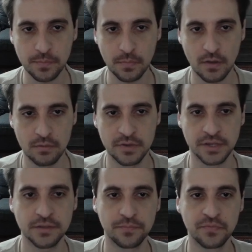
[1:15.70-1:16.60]
a
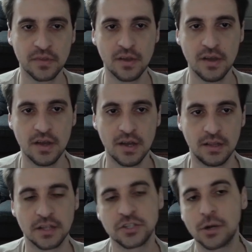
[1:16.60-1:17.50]
bit.
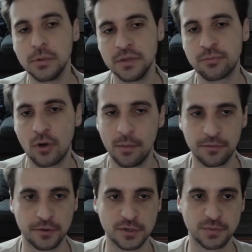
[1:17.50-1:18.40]
Let's start with the prompt
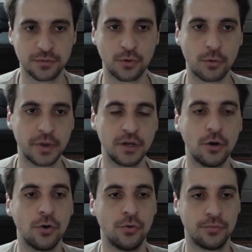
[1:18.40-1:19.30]
first before we
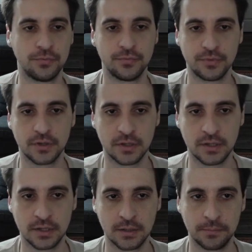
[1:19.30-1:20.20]
go
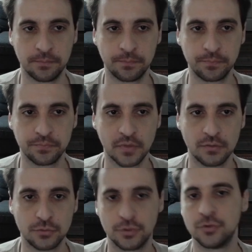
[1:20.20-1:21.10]

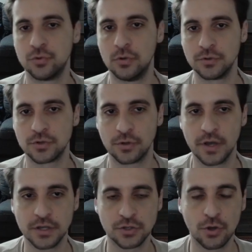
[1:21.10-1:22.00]
to the tools.
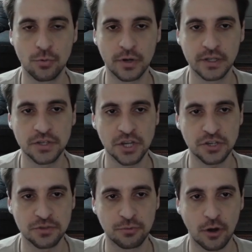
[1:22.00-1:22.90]
Okay, so we're going to
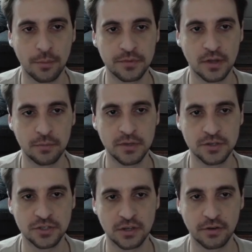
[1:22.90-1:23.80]
change the prompt, not be a
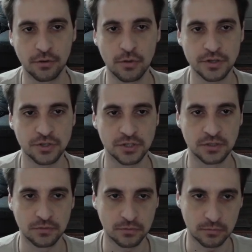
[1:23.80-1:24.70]
generic
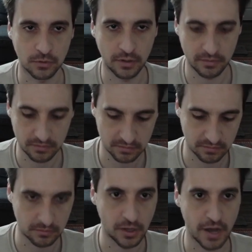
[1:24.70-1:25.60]
question. We'll
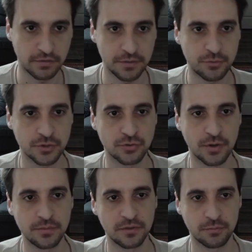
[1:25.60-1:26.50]
have a
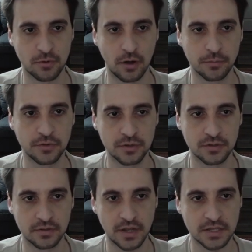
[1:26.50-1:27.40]
prescriptive prompt
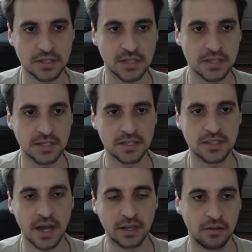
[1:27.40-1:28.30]
that says
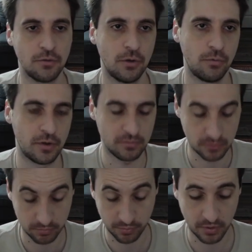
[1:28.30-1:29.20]
exactly
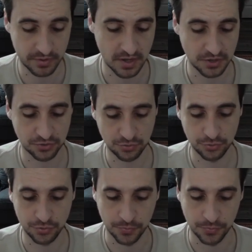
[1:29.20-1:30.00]
what we want the agent to do.